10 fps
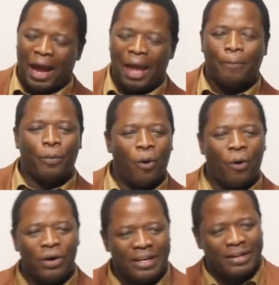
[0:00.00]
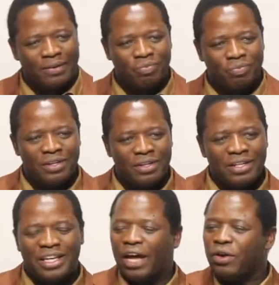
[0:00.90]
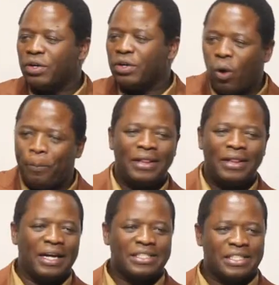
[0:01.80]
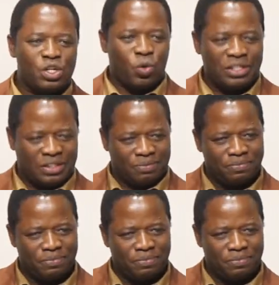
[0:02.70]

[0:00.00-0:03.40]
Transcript: Bible only cannot open that situation.